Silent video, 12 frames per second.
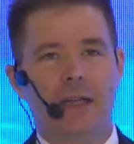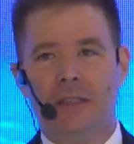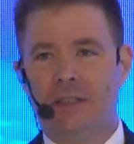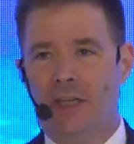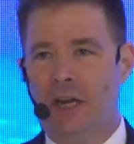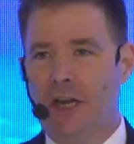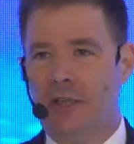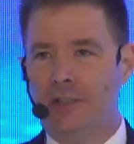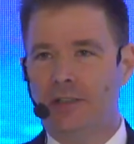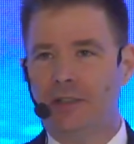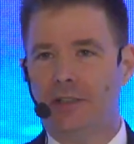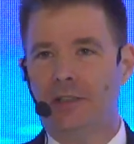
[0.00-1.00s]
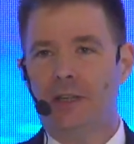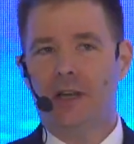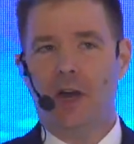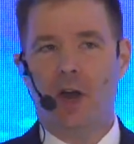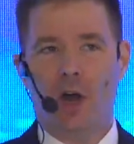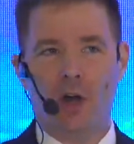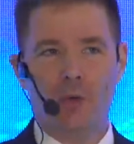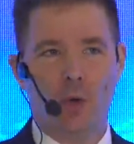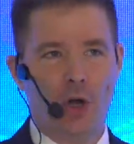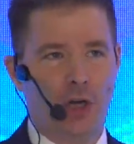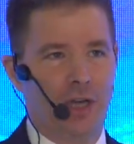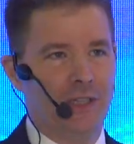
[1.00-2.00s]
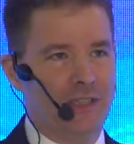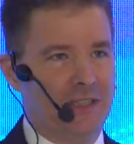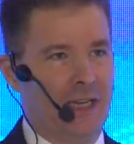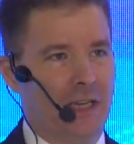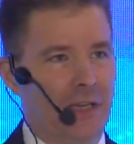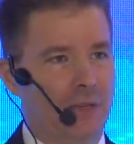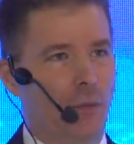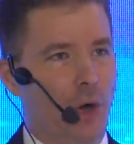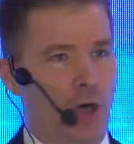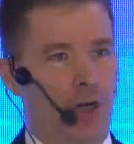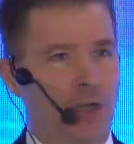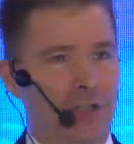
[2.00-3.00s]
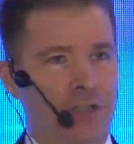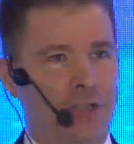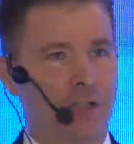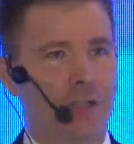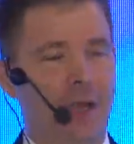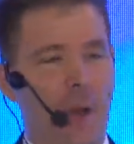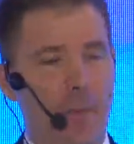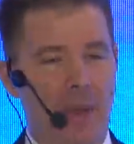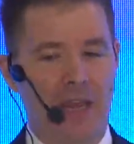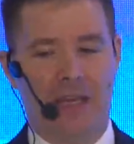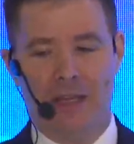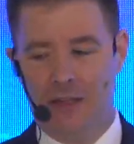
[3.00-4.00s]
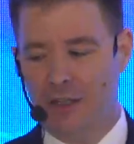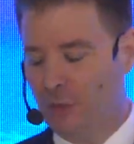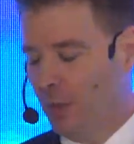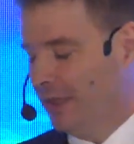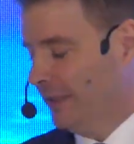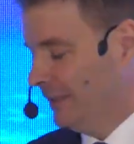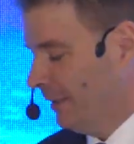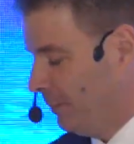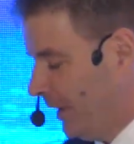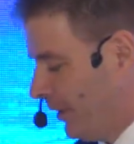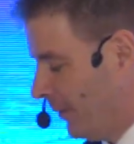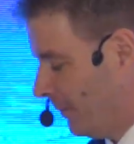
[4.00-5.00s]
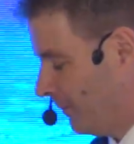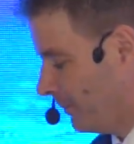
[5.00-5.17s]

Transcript: engineers, hardworking, skilled workers making this one disappear.